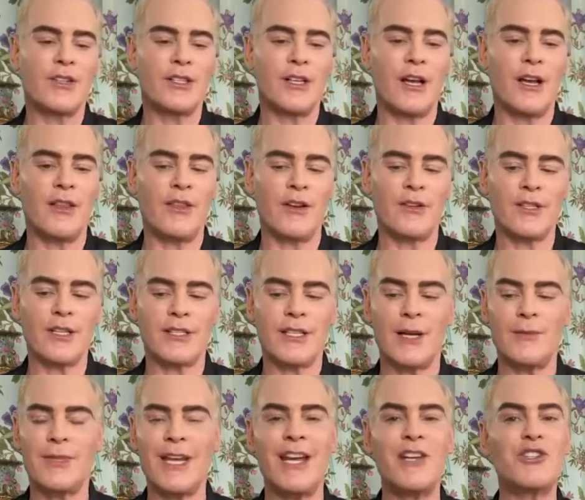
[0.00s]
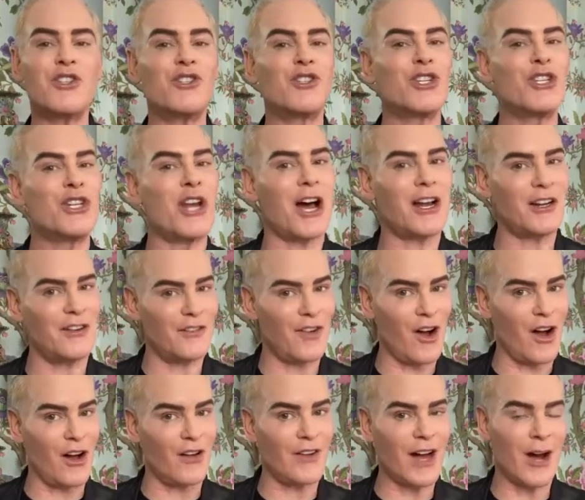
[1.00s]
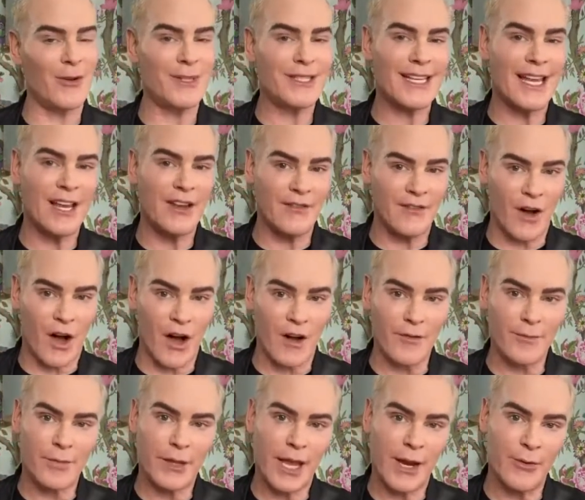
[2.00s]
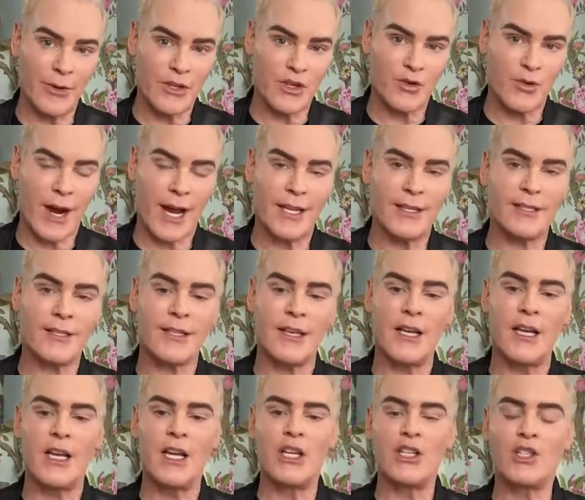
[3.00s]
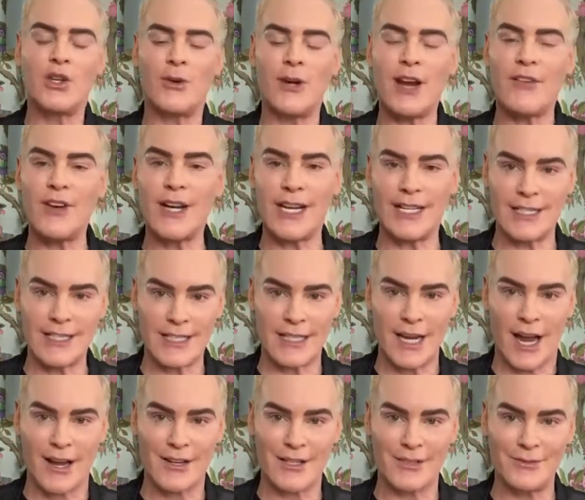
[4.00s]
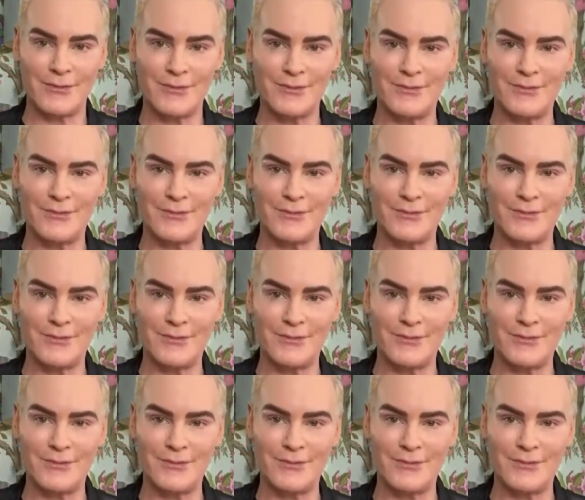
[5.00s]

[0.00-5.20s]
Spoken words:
a temptation to not evolve. I would say evolve, play with trends, don't ever get stuck.